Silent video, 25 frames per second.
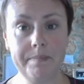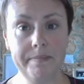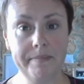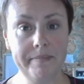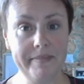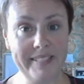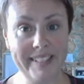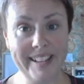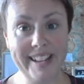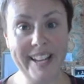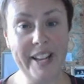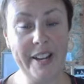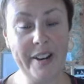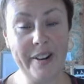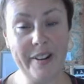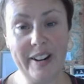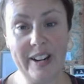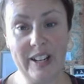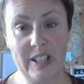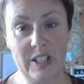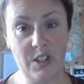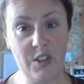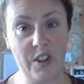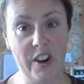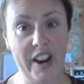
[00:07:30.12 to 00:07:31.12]
here in
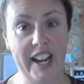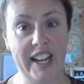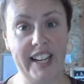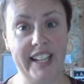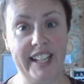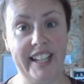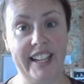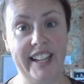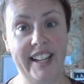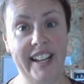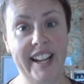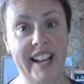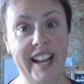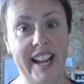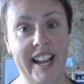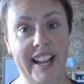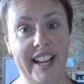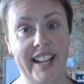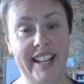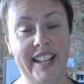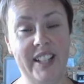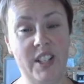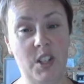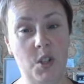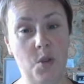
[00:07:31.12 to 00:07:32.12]
Australia,
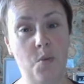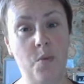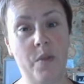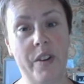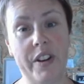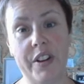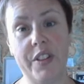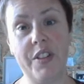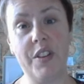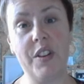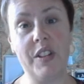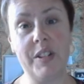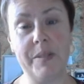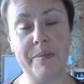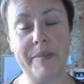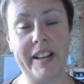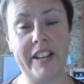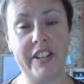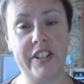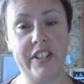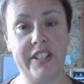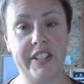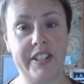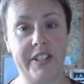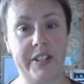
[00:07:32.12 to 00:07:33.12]
and one of those
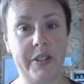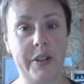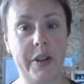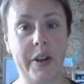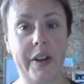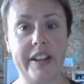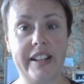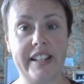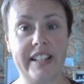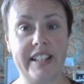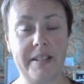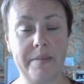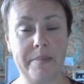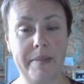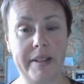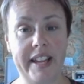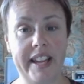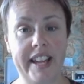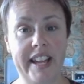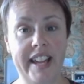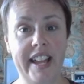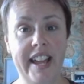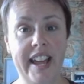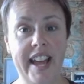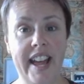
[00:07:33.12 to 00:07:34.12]
matches is going to be
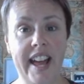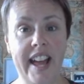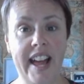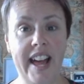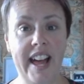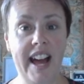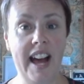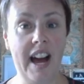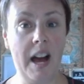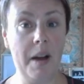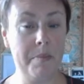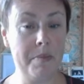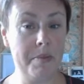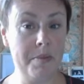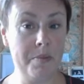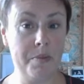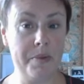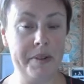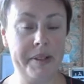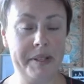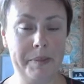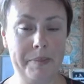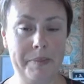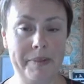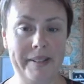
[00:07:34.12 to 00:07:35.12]
up at
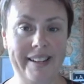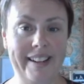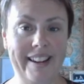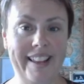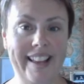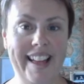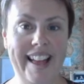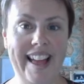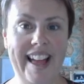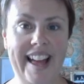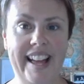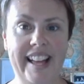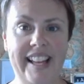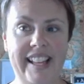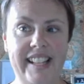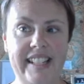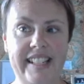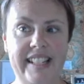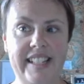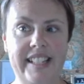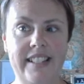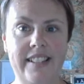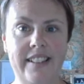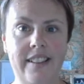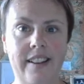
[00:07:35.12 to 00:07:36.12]
Brisbane. And
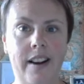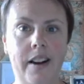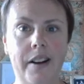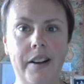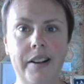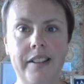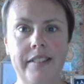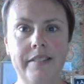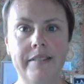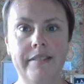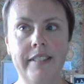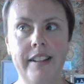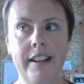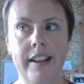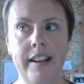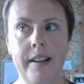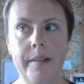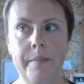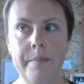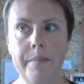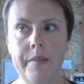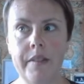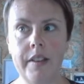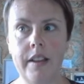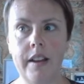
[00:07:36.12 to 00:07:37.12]
I,
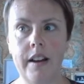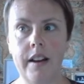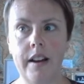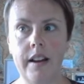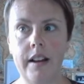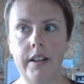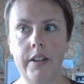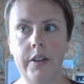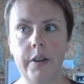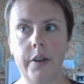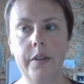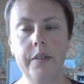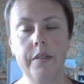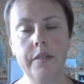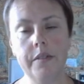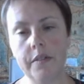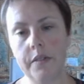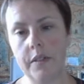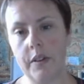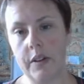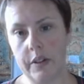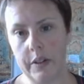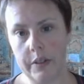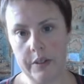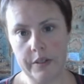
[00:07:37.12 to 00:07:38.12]
I don't
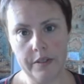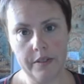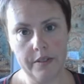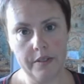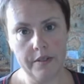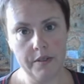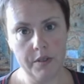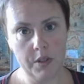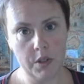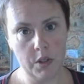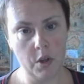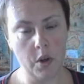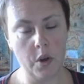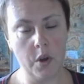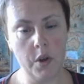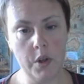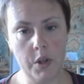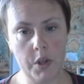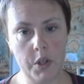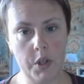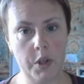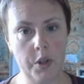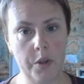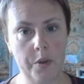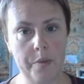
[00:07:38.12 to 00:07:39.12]
follow soccer
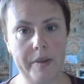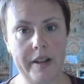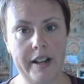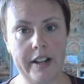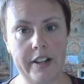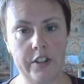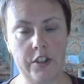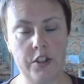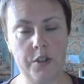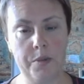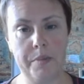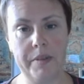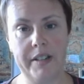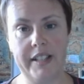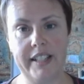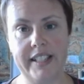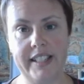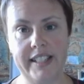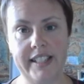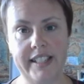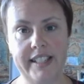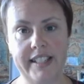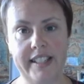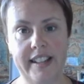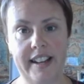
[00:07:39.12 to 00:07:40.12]
too much, but
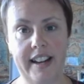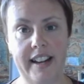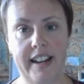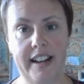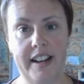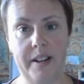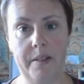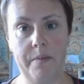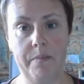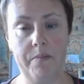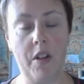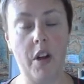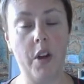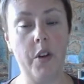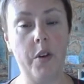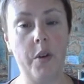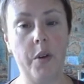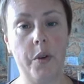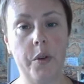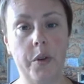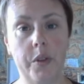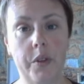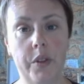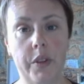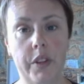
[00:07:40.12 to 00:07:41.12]
um, I
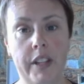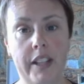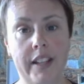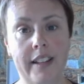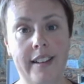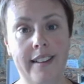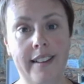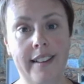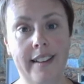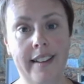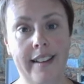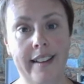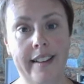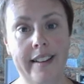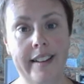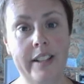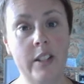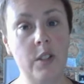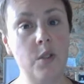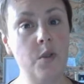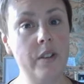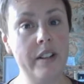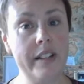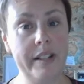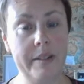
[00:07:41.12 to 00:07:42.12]
know that it's
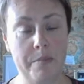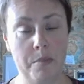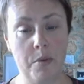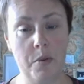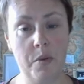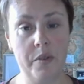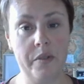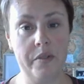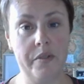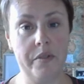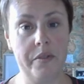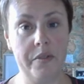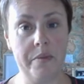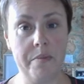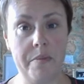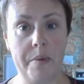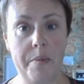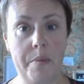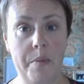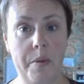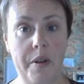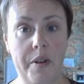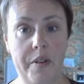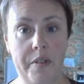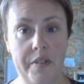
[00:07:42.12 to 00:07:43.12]
really important for my
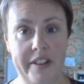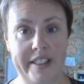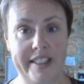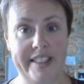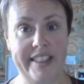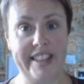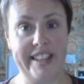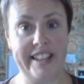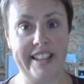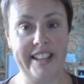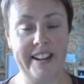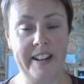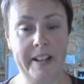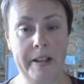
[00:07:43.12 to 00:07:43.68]
boyfriend that